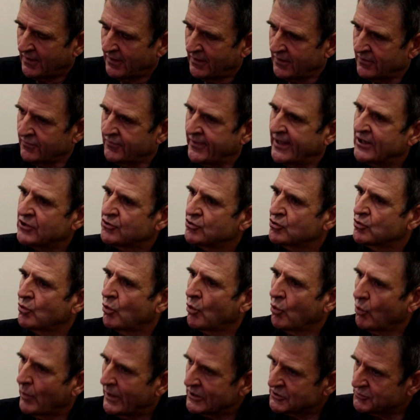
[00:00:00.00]
there should
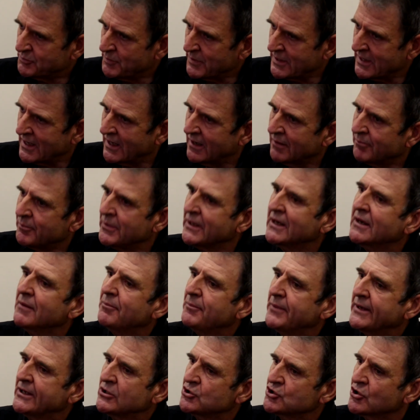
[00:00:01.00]
always be a bigger
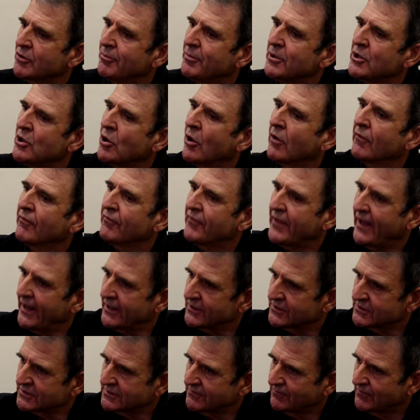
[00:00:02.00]
picture beyond
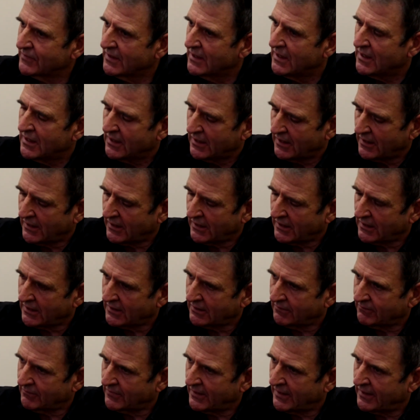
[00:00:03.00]
that.
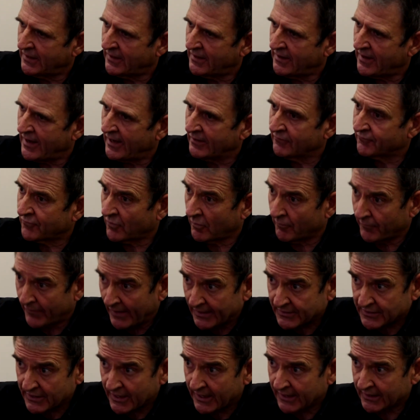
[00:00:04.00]
And from
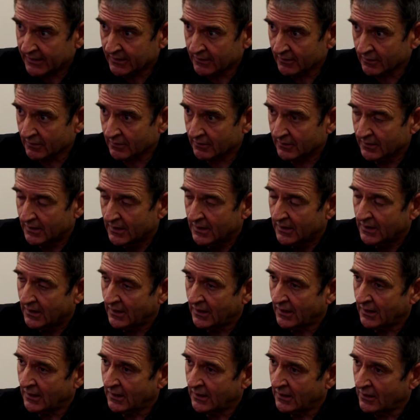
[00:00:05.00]
that angle,
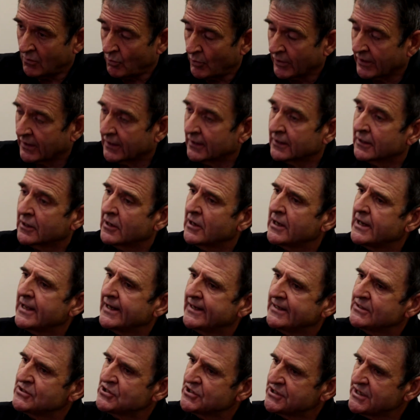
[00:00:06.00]
one can
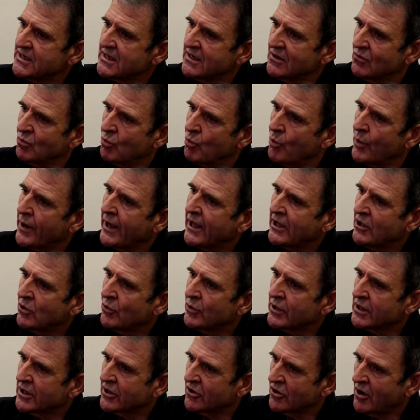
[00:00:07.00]
clearly see where
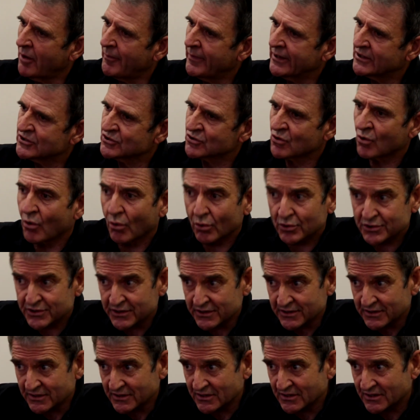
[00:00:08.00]
your economics
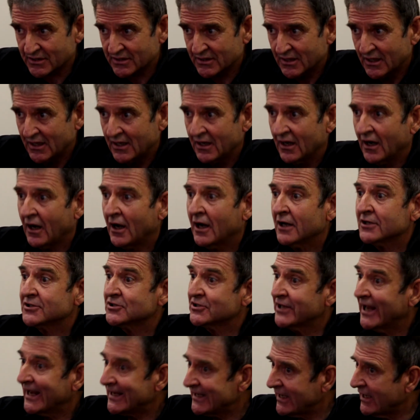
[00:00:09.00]
courses are
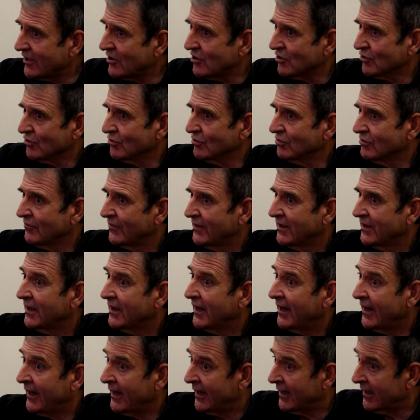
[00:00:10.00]
taking you
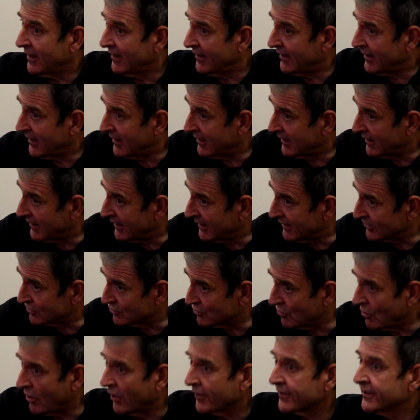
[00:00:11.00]

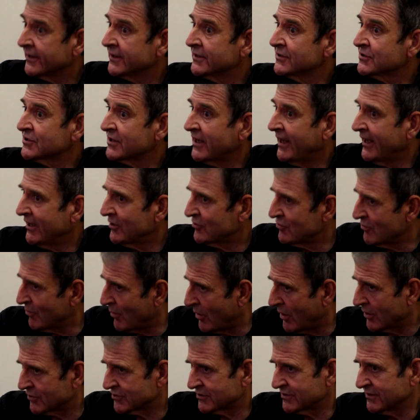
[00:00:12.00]
to honors and to
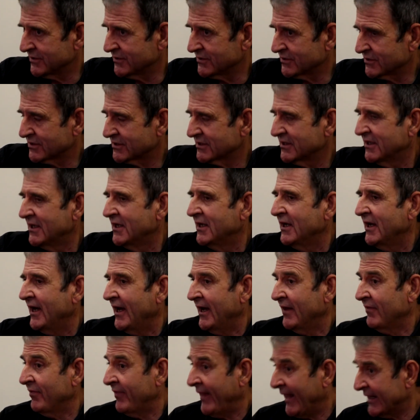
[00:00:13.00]
masters.
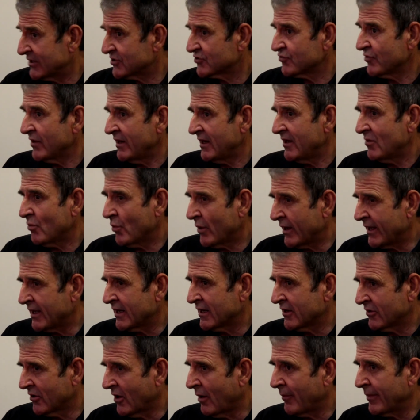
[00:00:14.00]
And that's really where
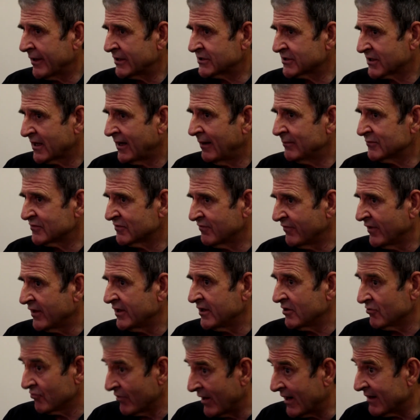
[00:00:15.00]
economics comes
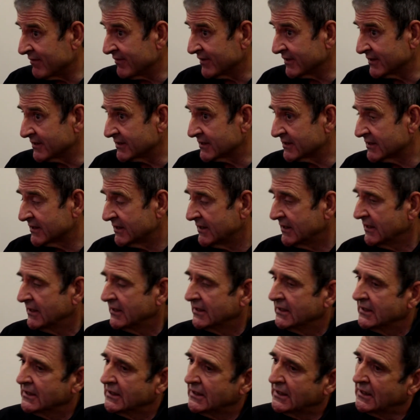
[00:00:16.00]
very relevant,
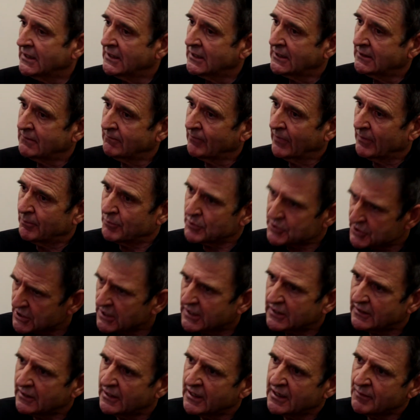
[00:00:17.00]

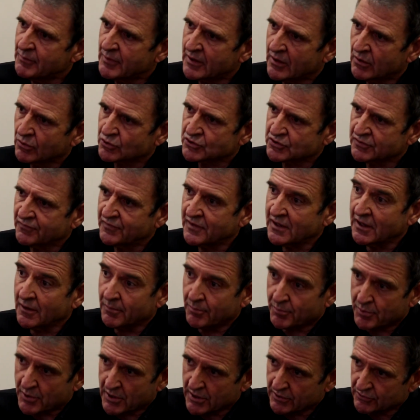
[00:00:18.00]
particularly because of the
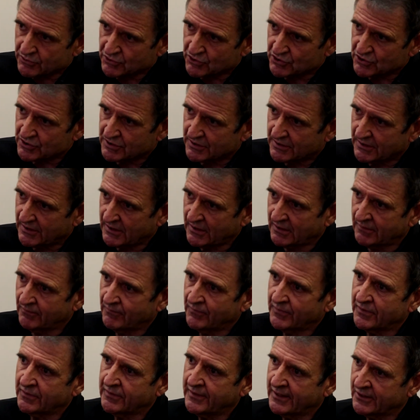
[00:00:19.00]
approach
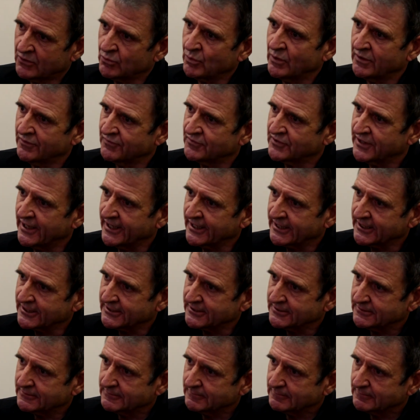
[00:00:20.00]
that we've taken.